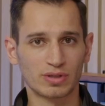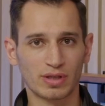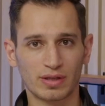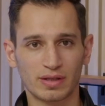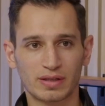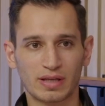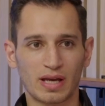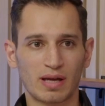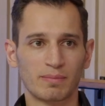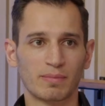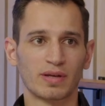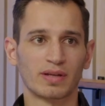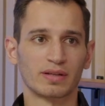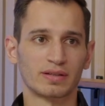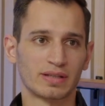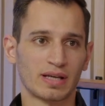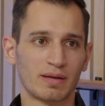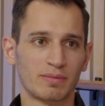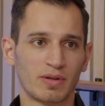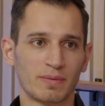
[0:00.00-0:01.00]
of the time, by the
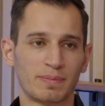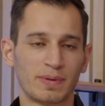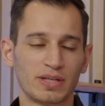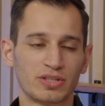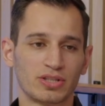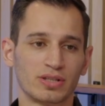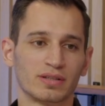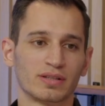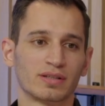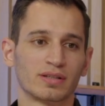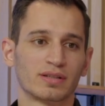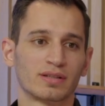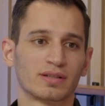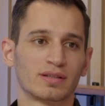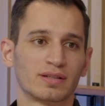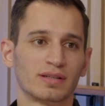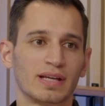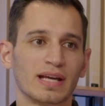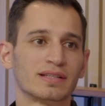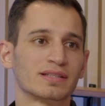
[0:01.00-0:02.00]
time the patient
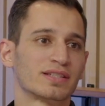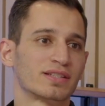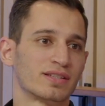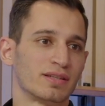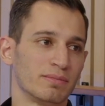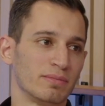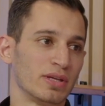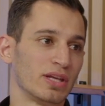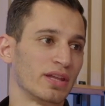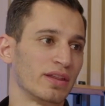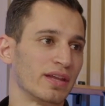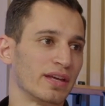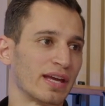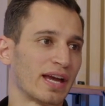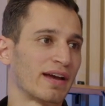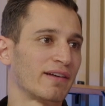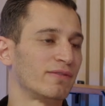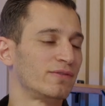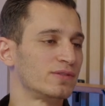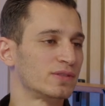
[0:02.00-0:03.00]
gets to me, they
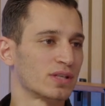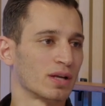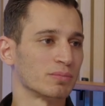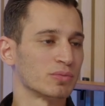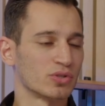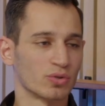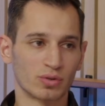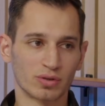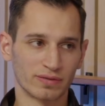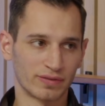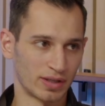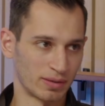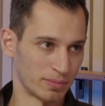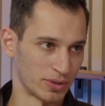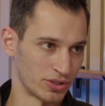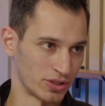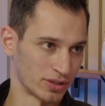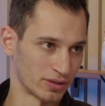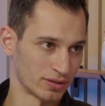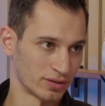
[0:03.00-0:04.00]
have some sort of
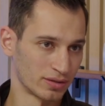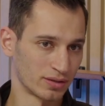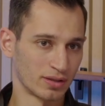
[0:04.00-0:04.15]
imaging.